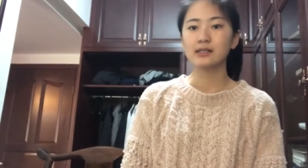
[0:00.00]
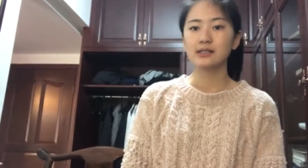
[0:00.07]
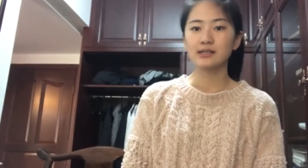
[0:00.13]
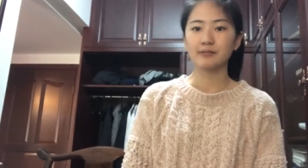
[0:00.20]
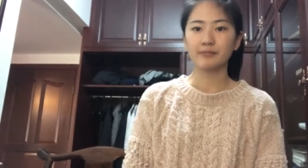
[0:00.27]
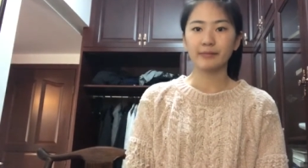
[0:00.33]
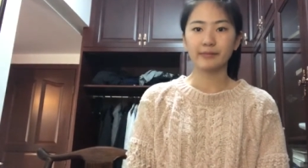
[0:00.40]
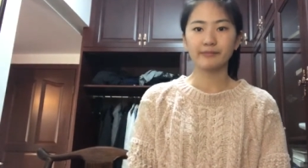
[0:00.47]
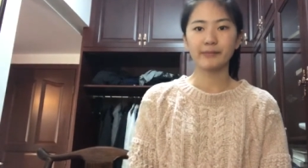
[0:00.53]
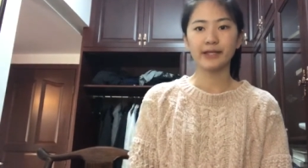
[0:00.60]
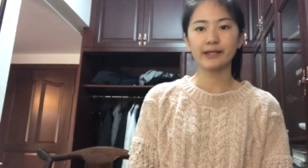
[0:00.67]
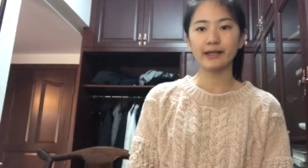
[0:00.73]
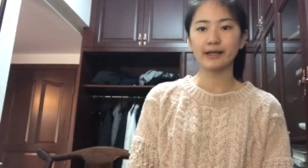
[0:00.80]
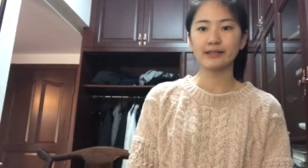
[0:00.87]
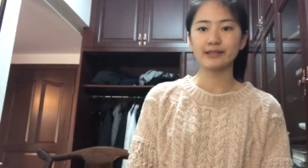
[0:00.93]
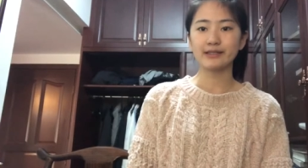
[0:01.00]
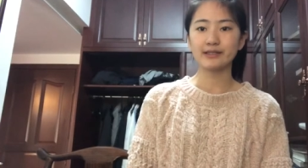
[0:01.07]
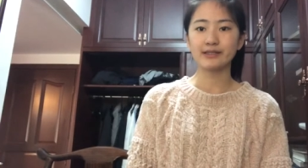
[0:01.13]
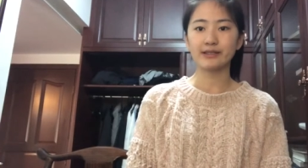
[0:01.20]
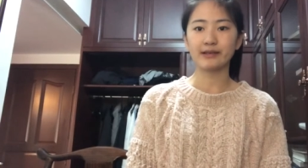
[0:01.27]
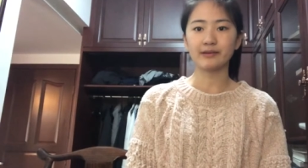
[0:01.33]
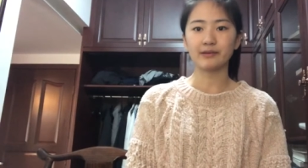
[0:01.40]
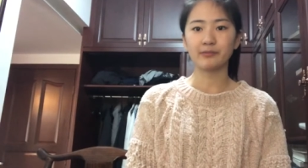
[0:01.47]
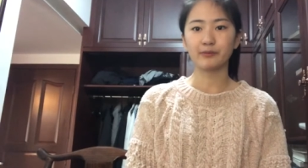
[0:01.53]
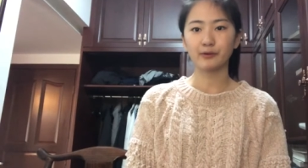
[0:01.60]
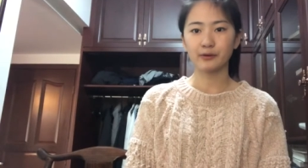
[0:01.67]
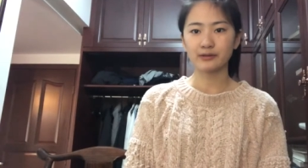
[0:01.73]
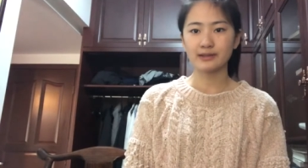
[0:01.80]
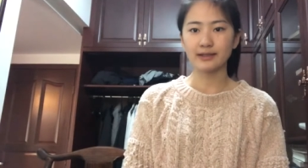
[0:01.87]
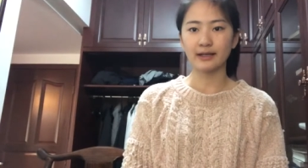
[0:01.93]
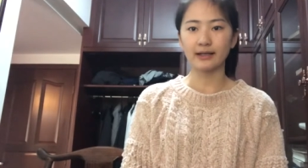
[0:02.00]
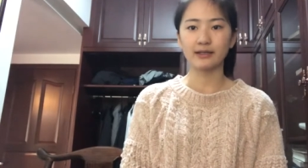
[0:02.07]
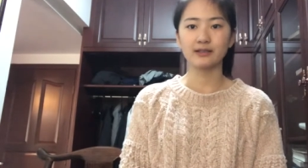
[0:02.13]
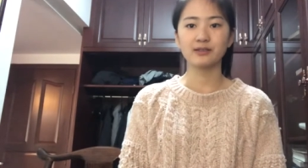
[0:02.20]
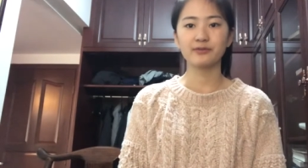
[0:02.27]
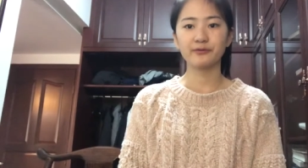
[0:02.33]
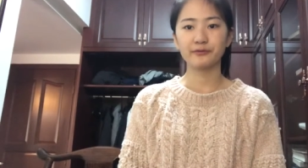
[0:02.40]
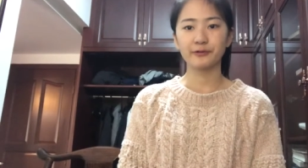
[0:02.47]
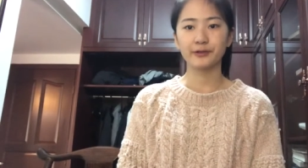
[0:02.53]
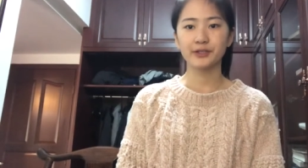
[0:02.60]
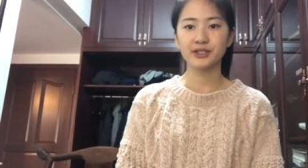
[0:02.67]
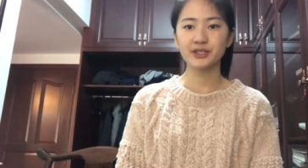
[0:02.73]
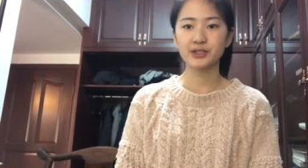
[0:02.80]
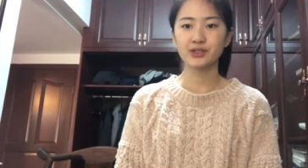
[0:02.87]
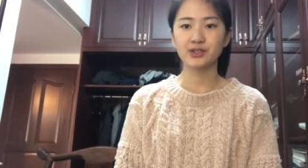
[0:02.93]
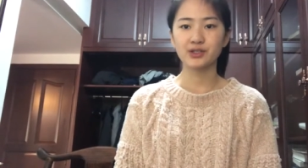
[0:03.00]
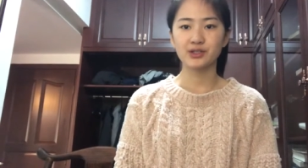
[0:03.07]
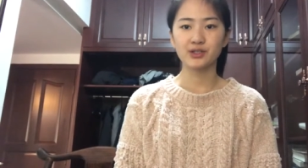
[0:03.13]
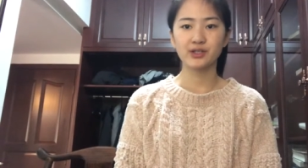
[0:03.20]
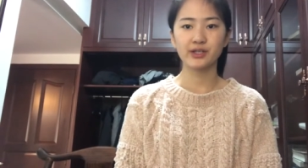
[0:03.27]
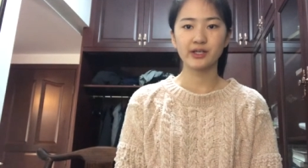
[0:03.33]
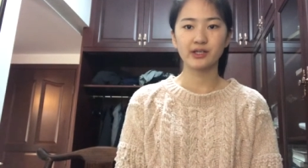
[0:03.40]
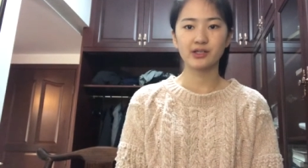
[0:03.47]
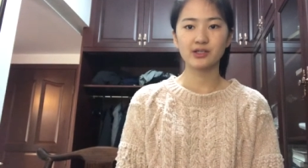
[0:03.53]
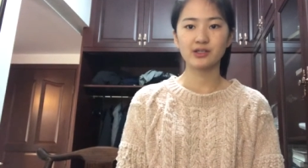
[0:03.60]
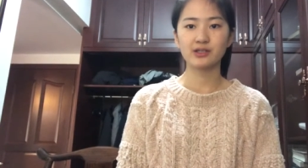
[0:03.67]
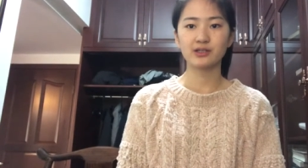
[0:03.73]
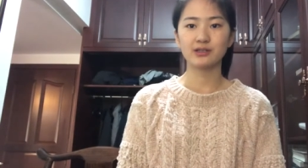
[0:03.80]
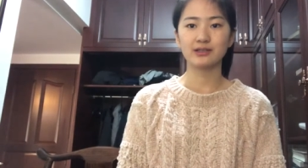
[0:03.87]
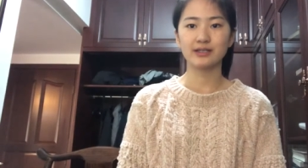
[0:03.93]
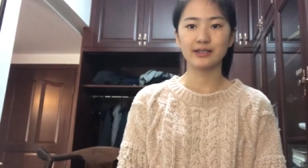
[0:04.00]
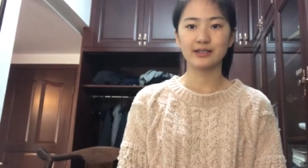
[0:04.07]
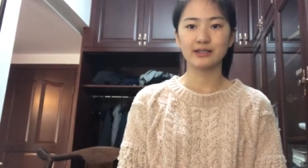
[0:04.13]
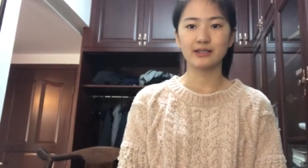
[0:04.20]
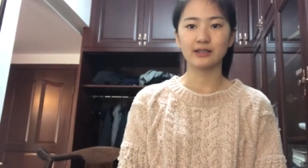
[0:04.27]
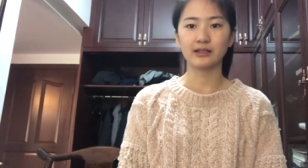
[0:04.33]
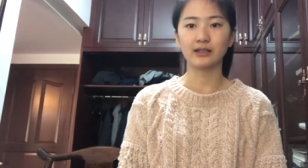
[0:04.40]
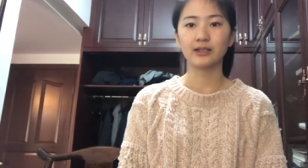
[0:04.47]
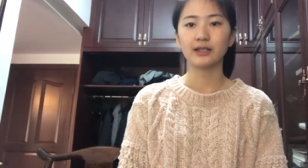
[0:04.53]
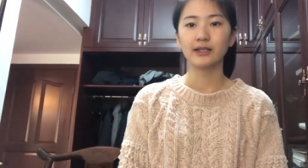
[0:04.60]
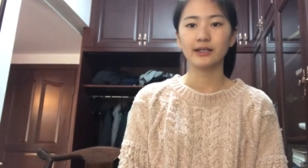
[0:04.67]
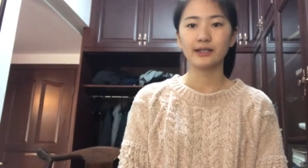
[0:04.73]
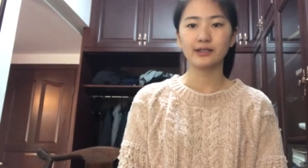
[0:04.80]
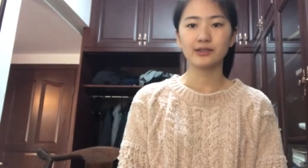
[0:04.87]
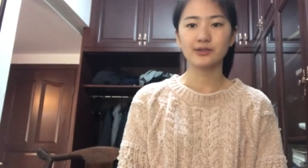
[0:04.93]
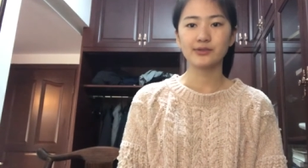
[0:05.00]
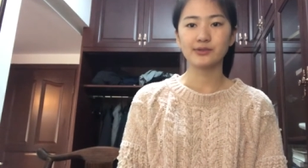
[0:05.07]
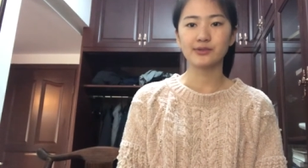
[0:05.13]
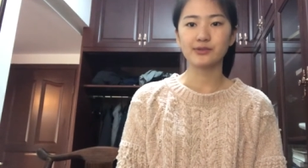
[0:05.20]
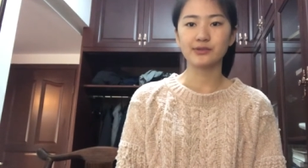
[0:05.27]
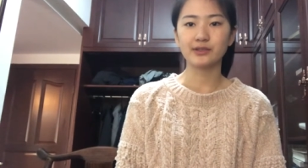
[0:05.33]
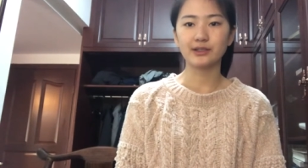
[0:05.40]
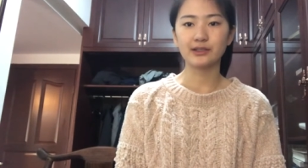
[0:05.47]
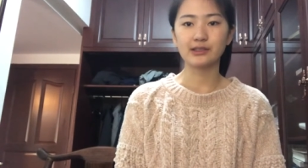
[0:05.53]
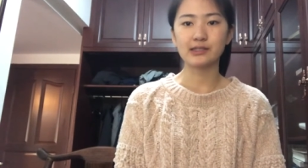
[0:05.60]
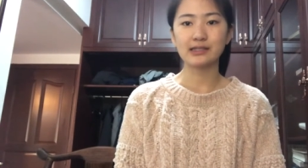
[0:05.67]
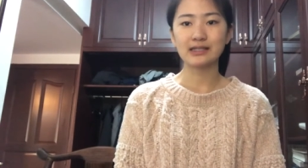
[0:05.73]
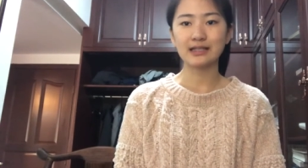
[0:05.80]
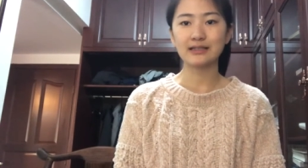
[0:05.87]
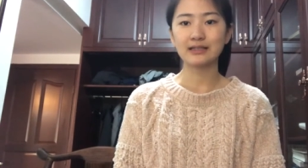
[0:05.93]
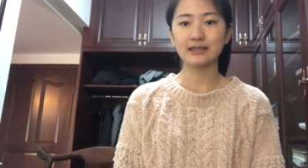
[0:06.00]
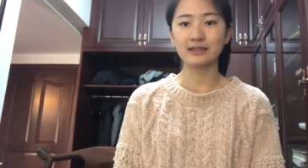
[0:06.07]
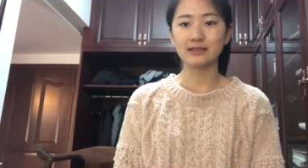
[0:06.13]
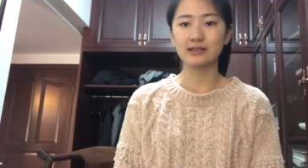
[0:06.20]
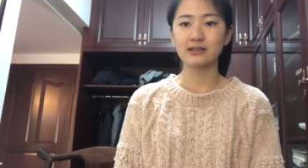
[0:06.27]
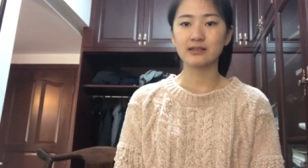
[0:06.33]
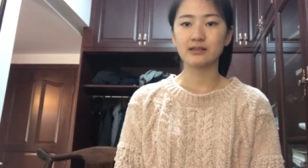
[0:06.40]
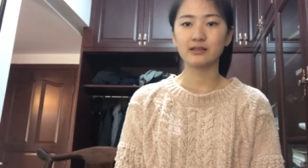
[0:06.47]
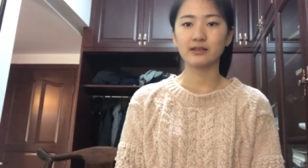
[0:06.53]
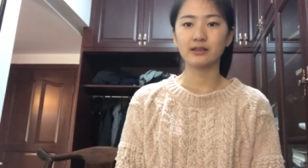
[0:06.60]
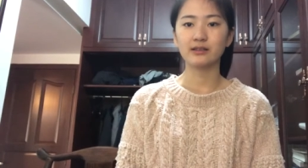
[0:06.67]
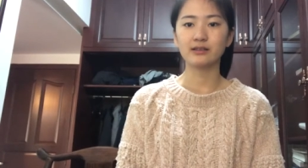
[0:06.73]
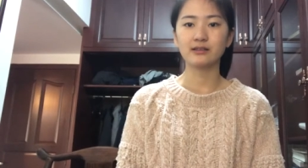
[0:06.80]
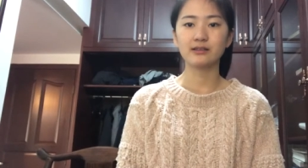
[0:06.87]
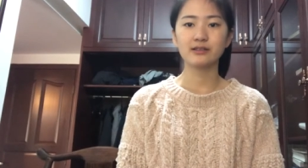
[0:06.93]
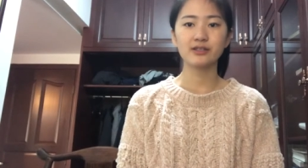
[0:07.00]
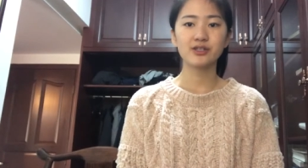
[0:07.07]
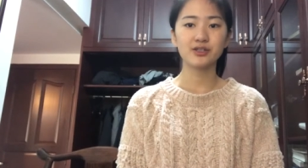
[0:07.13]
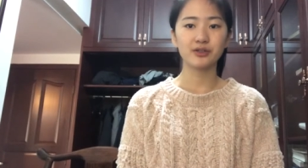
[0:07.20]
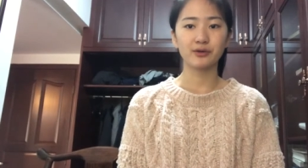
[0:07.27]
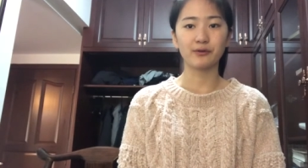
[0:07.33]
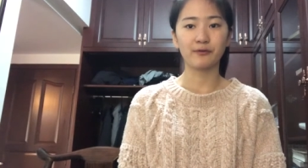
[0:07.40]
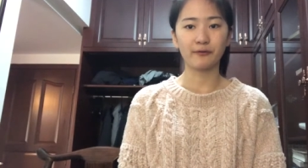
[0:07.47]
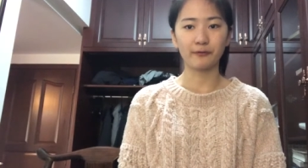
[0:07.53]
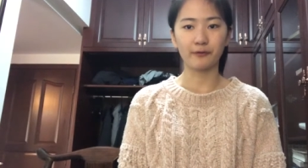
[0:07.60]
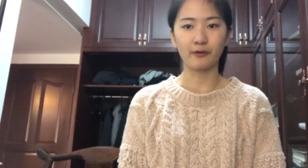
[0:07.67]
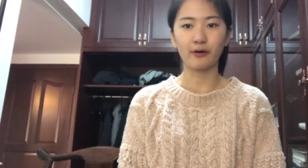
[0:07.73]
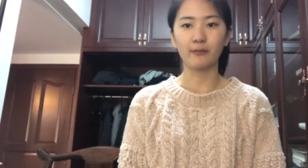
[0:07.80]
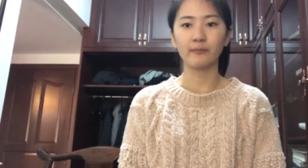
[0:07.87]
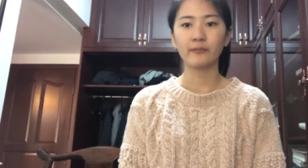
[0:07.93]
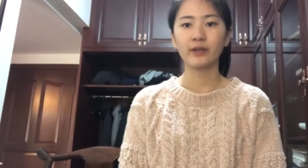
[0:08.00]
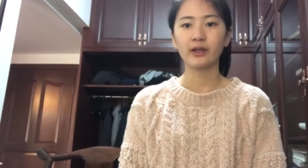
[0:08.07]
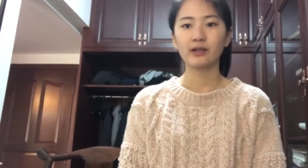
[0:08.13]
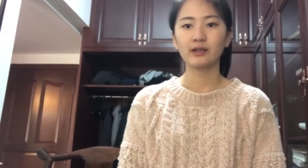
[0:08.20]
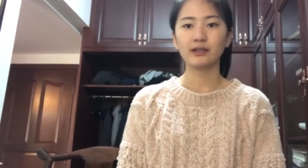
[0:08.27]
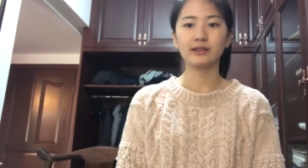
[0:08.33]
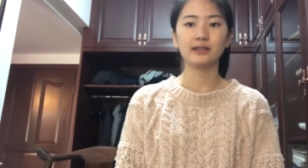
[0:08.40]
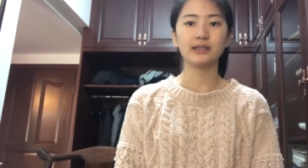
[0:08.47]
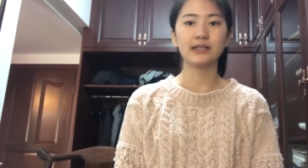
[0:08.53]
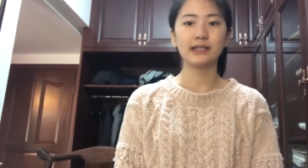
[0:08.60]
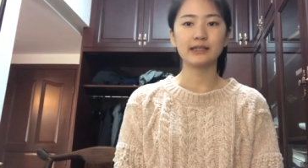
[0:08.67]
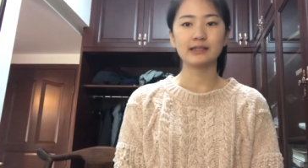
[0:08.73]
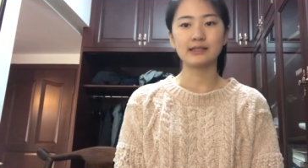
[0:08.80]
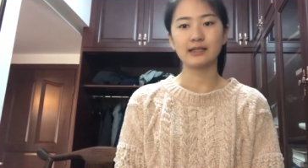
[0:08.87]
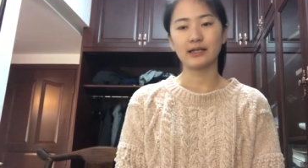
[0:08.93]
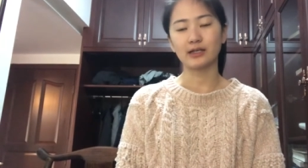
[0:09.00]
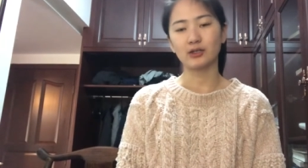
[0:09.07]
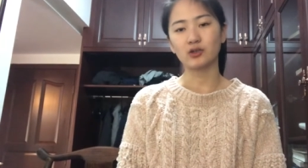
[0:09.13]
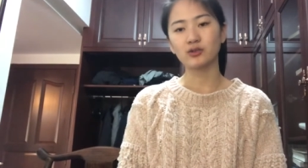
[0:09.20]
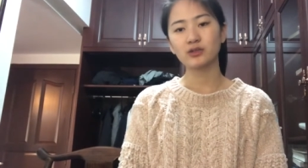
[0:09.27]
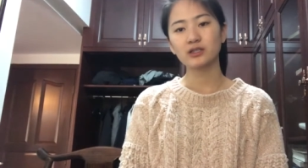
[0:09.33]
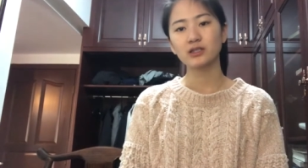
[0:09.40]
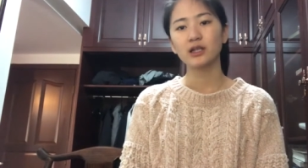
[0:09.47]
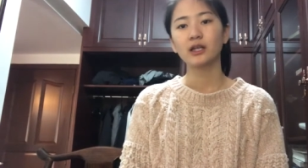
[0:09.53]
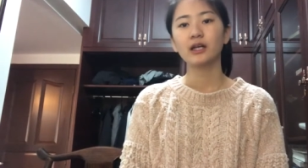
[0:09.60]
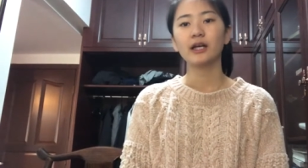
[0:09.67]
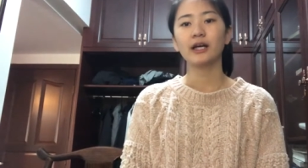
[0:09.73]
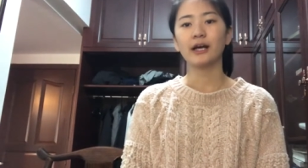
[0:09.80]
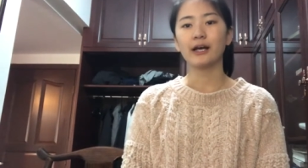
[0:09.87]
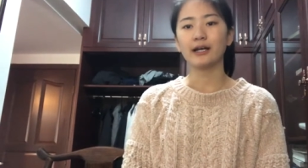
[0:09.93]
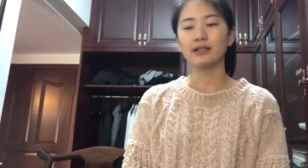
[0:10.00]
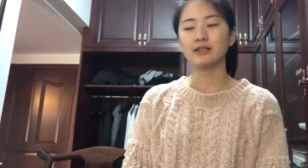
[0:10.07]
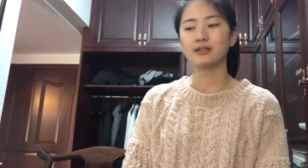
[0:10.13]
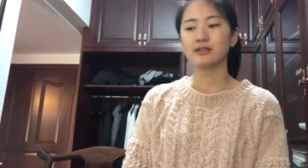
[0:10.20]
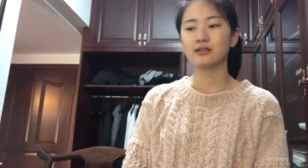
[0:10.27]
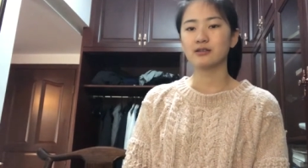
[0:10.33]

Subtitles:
the main idea and the process is first to change the data into the sentence in digital form in Excel, and